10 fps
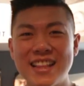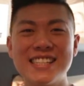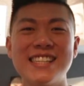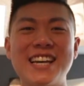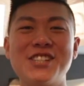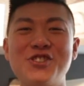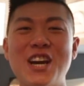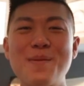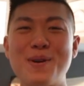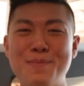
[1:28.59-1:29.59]
That's like a
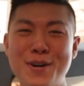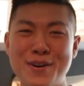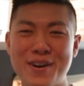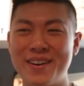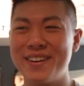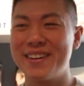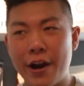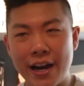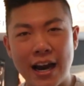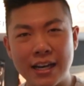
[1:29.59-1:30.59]
straight up computer.
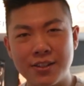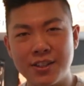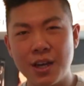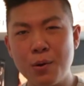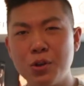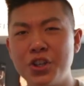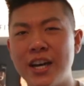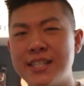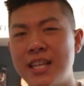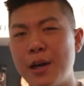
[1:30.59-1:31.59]
Alright guys, so tell me what you
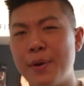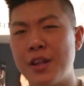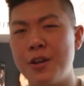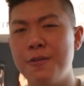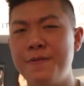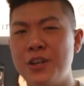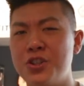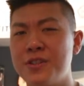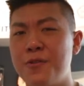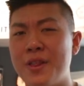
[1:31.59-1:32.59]
guys think about the new
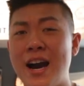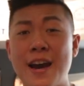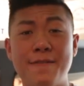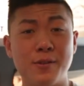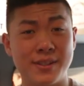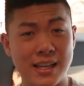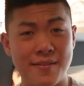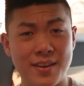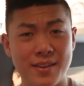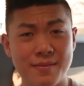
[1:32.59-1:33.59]
features for the iPhone
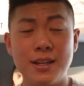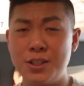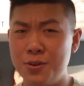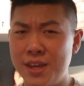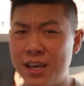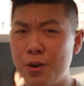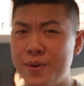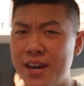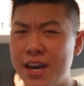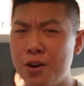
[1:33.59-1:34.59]
7. Do you think it'll
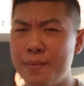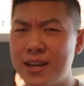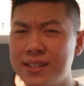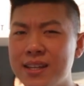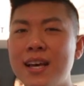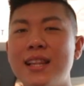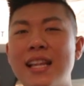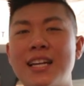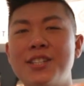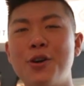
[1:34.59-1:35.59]
be a hit or miss?
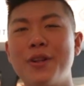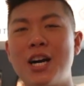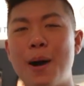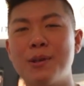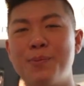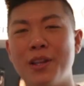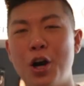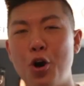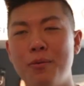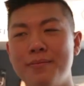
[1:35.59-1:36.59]
Let us know in the comments
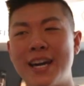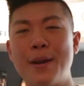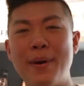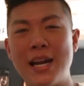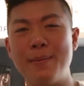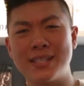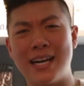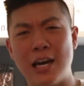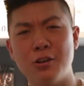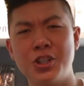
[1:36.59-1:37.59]
below. Again, my name
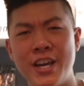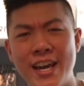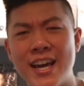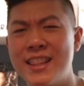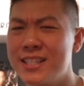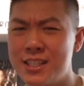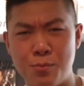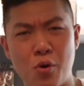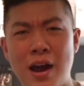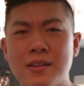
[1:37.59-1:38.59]
is Kyle Shang and this
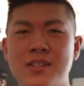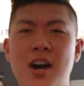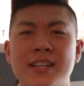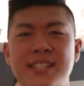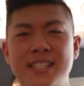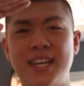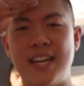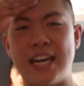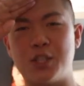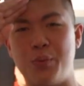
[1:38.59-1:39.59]
is Morale Talks. See
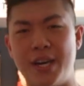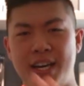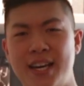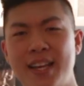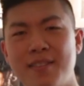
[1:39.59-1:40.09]
you next week.